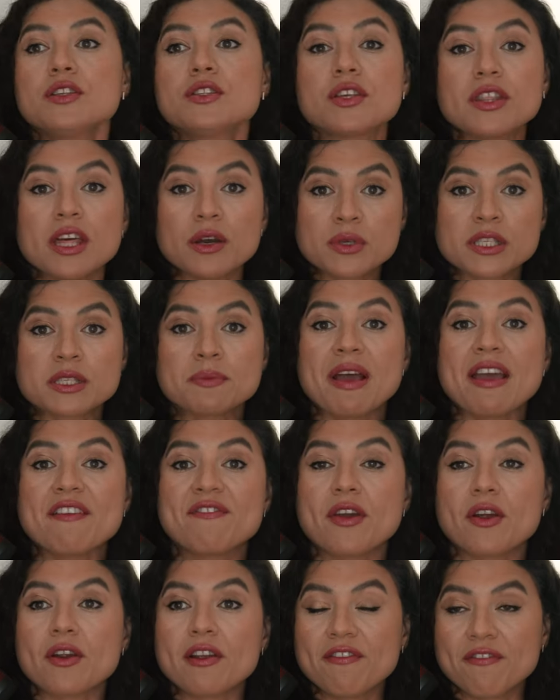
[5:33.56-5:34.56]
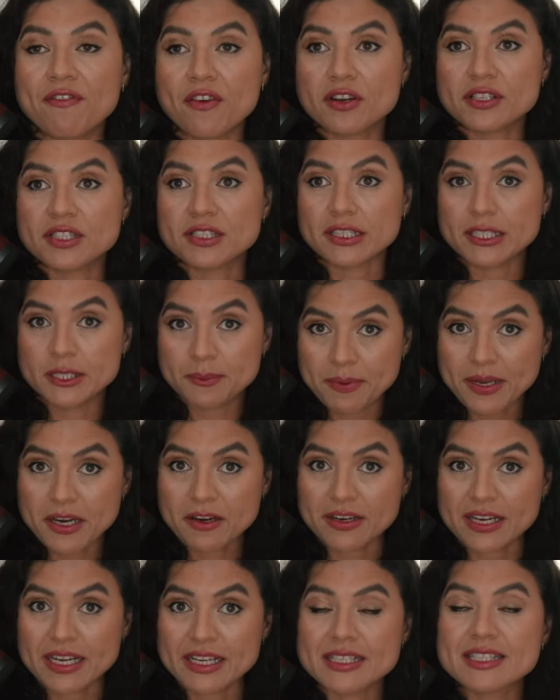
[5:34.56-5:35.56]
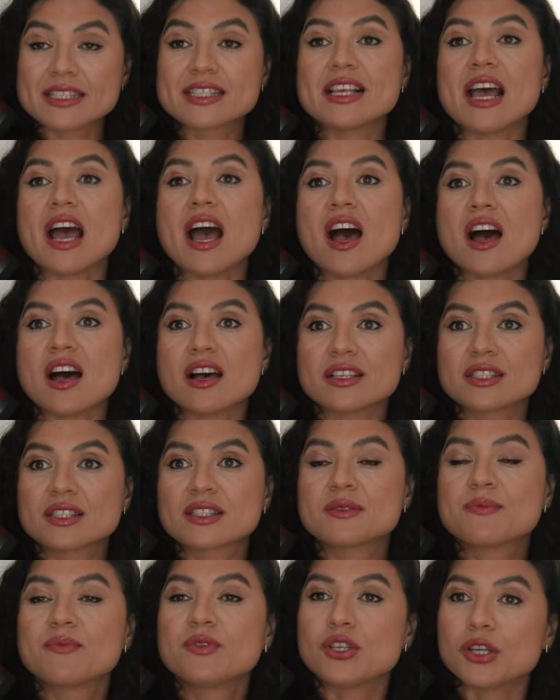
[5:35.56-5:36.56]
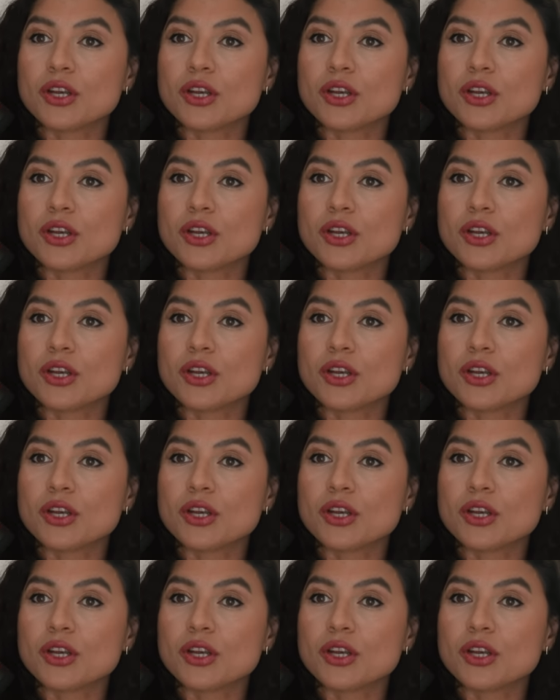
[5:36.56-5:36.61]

So that was my very first experience as,